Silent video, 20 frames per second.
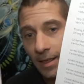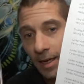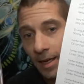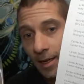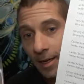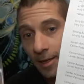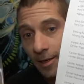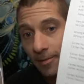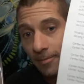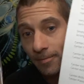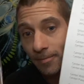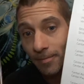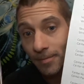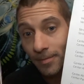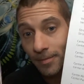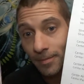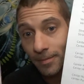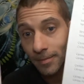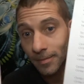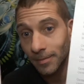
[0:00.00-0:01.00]

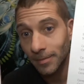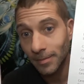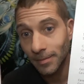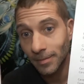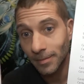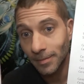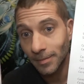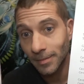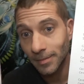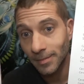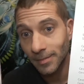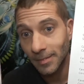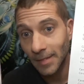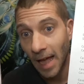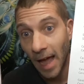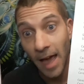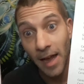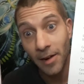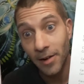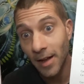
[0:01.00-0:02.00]

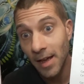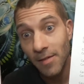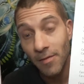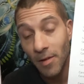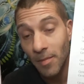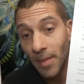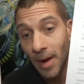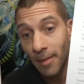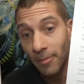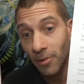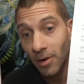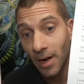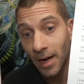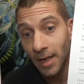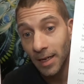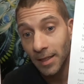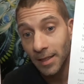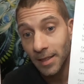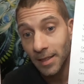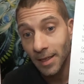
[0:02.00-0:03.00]
I don't have it
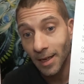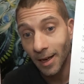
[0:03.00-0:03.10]
memorized.